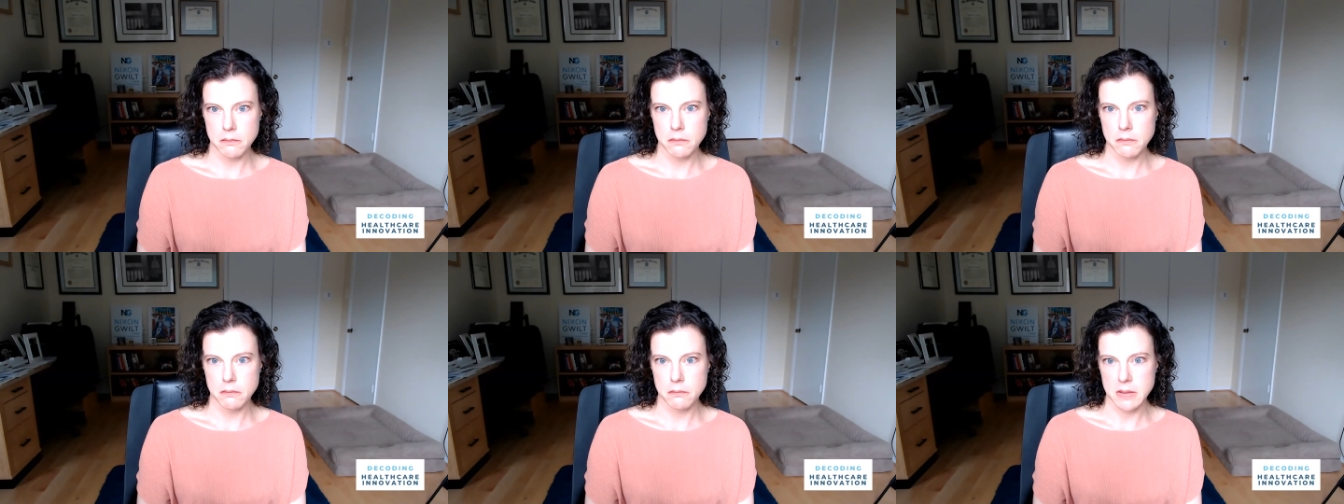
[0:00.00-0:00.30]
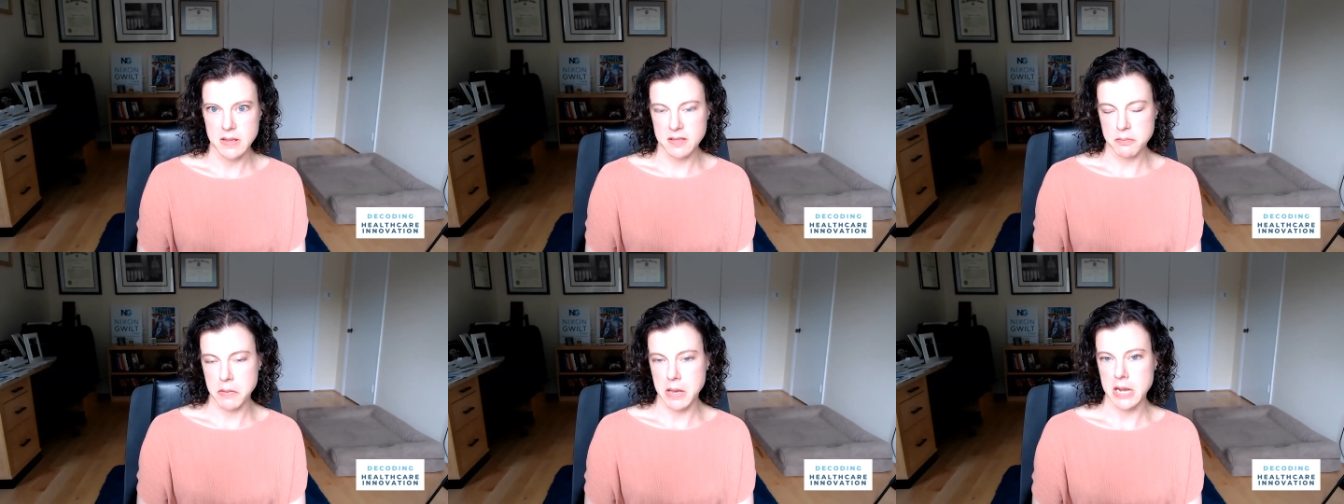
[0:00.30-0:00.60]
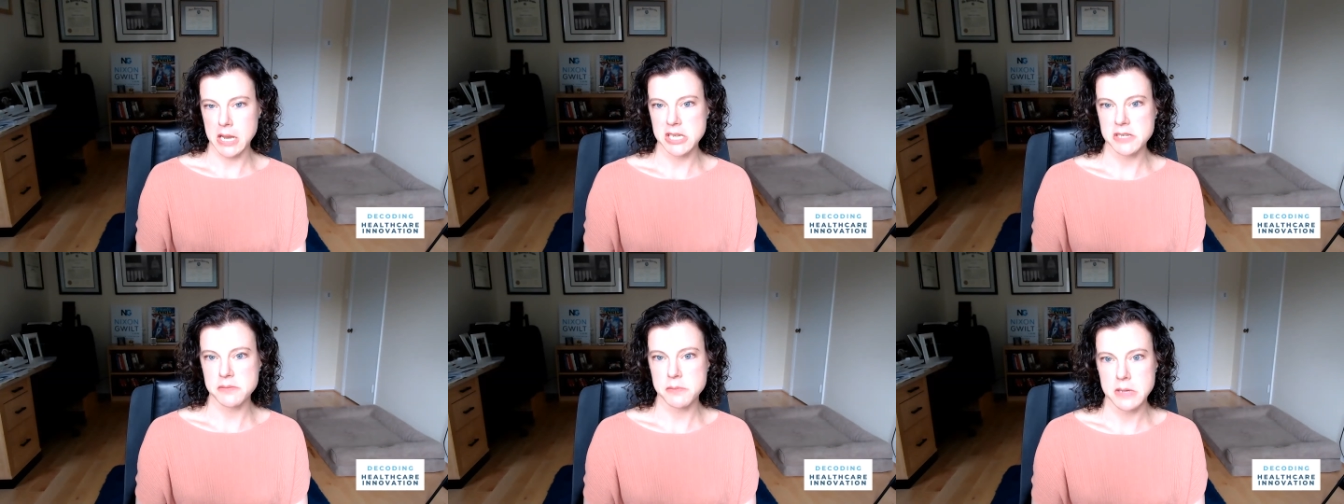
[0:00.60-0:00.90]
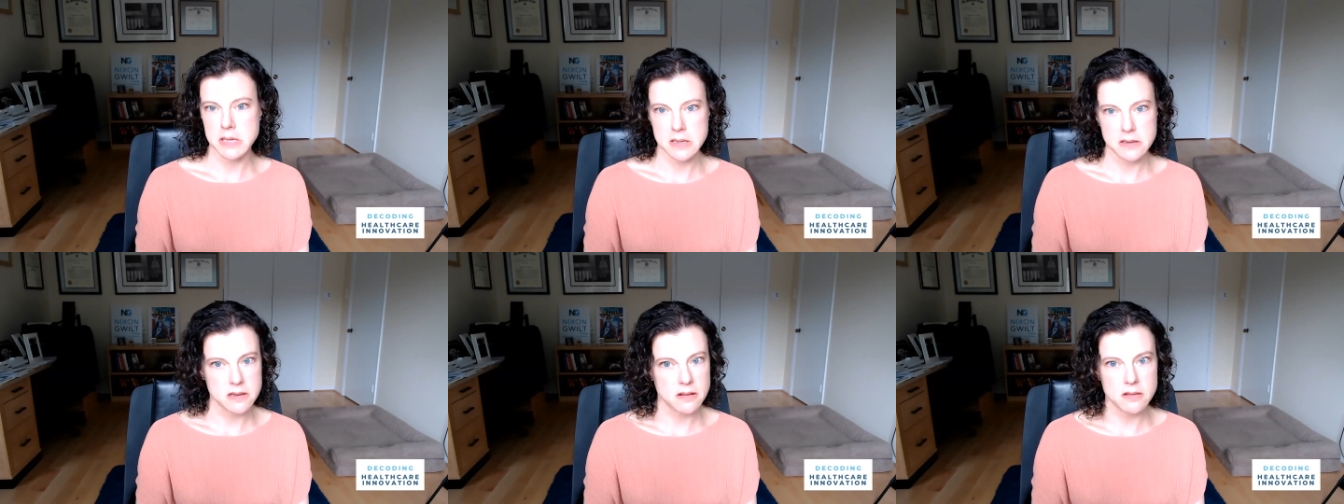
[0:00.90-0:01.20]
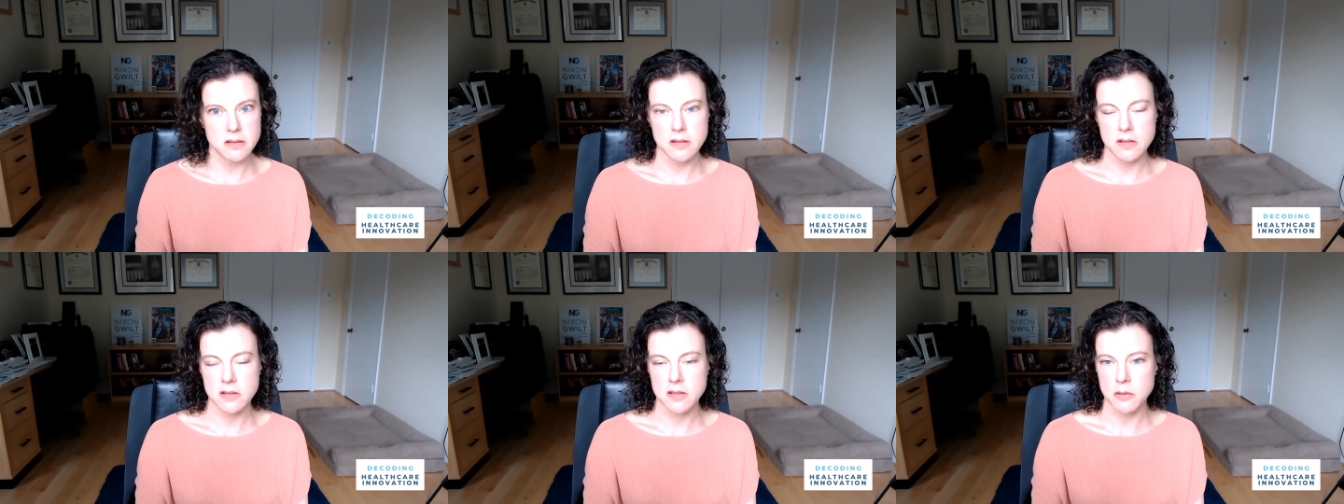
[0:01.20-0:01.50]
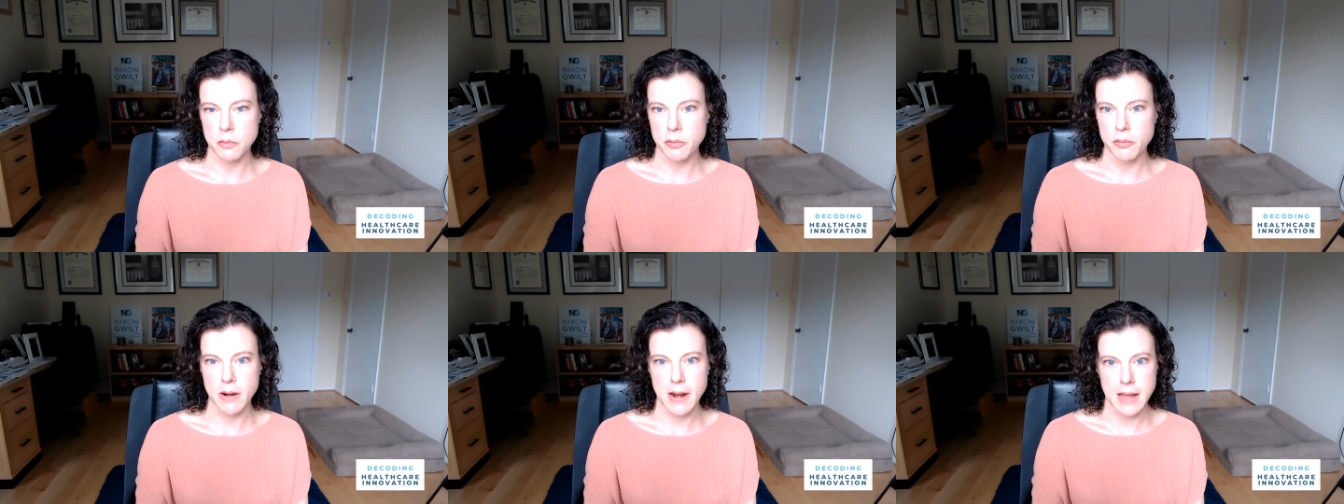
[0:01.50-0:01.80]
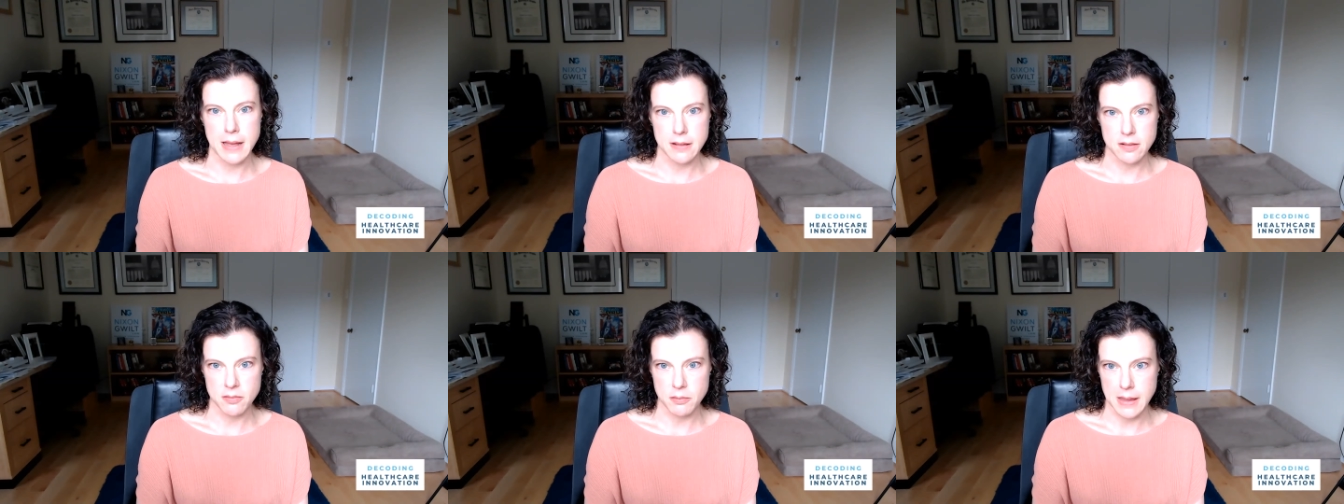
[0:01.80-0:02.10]
mismanagement doesn't
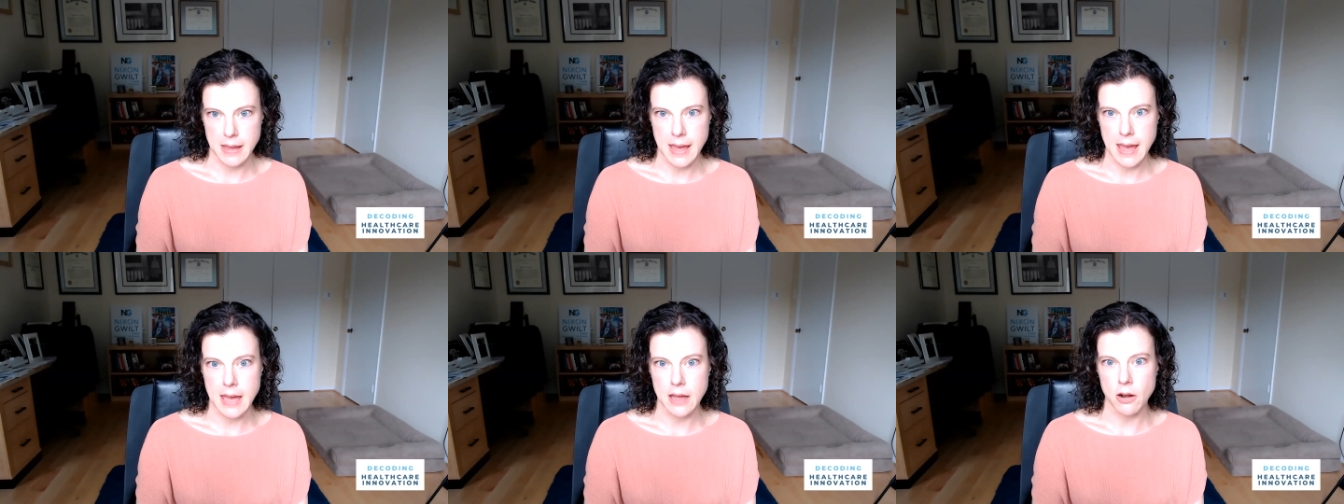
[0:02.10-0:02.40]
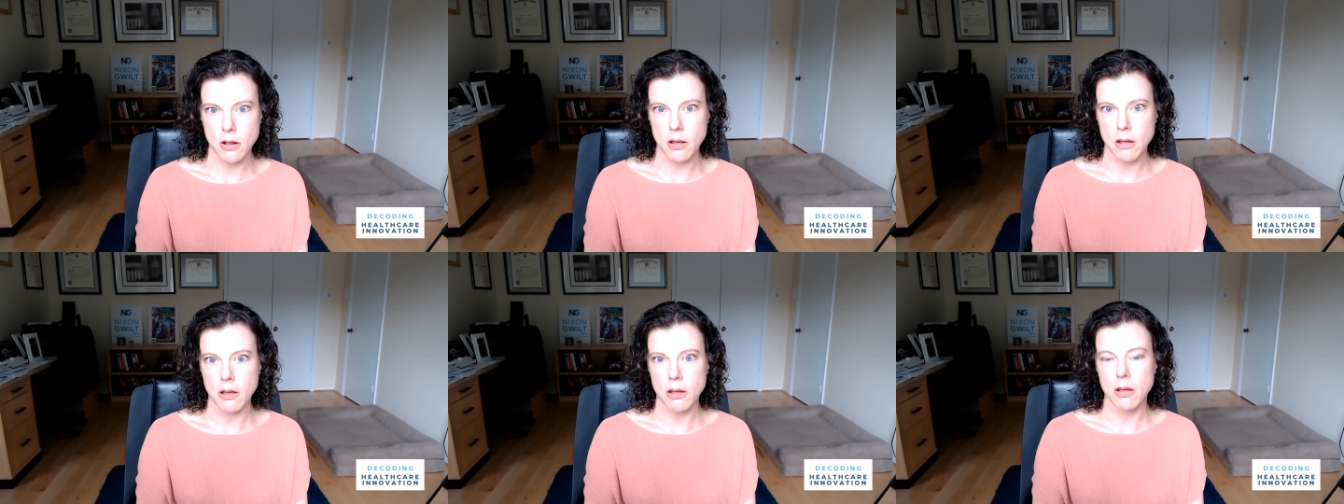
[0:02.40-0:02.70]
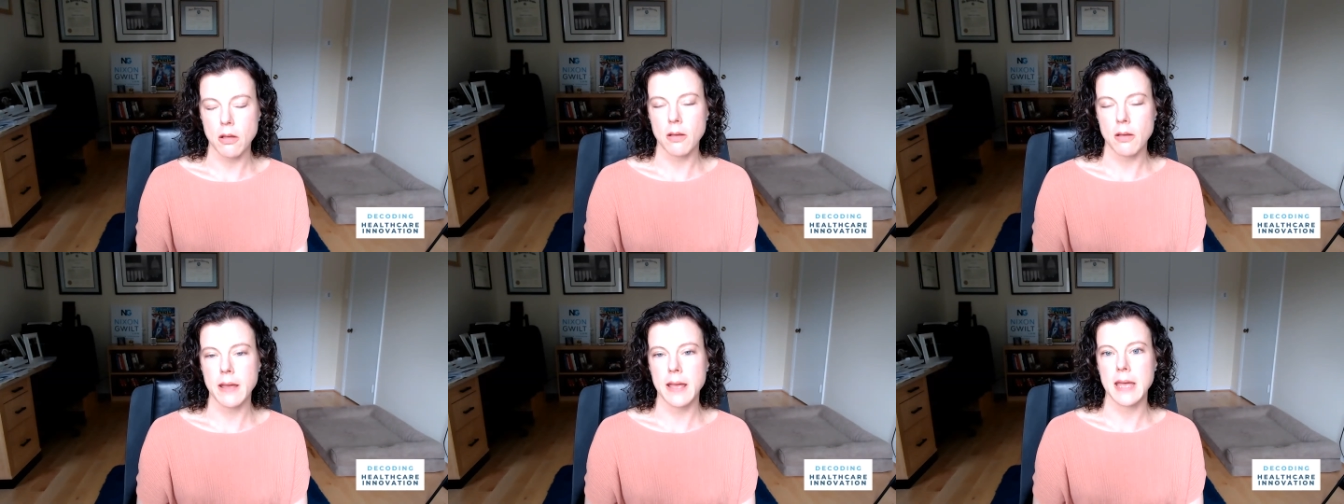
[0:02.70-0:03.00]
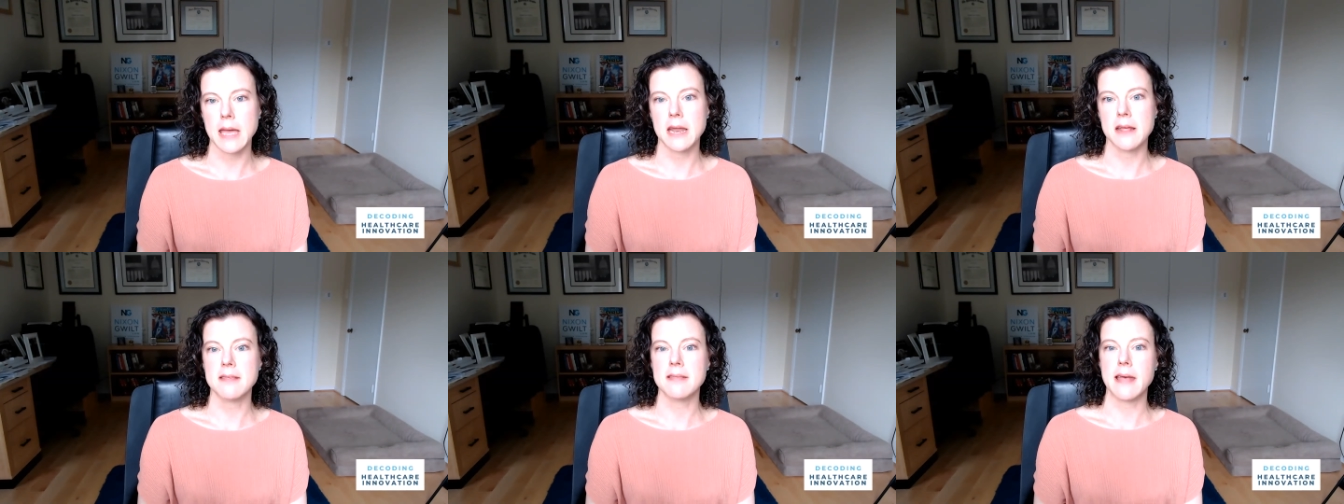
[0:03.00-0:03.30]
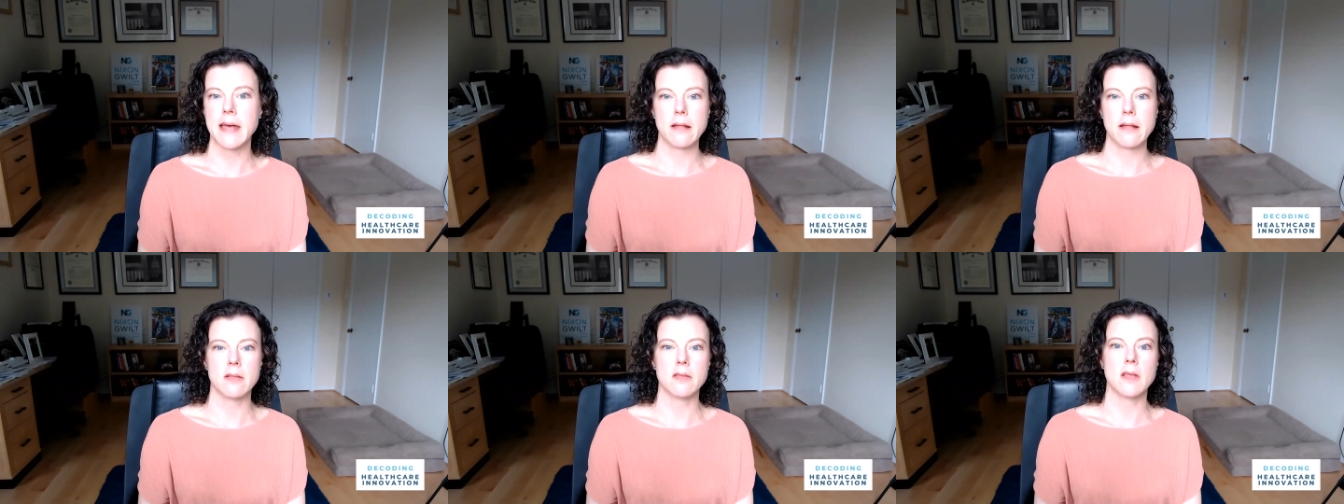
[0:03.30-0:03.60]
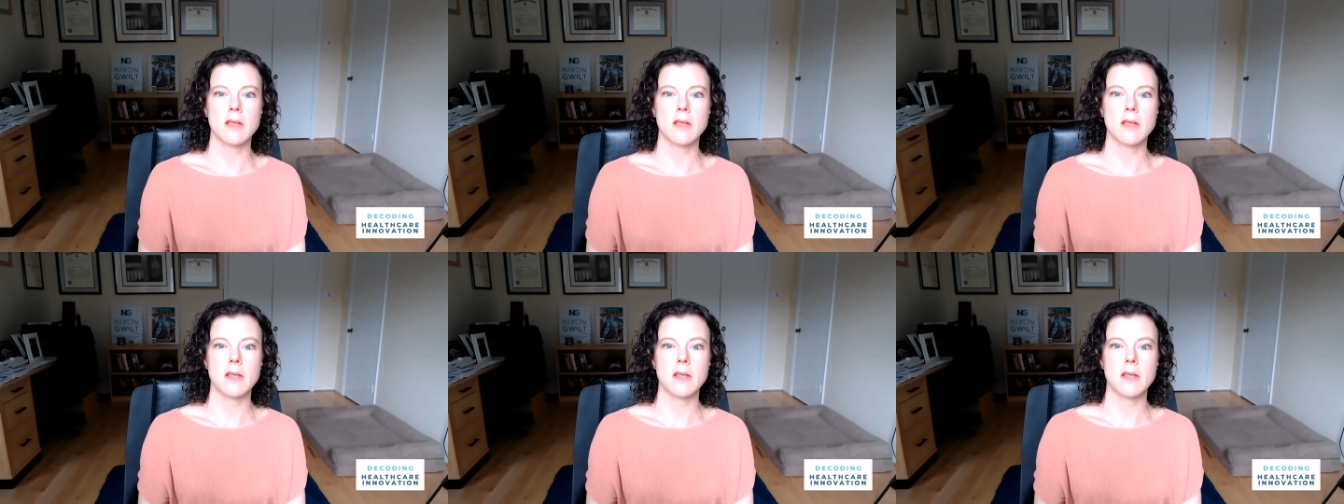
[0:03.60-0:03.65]
surprise me at all. And it sounds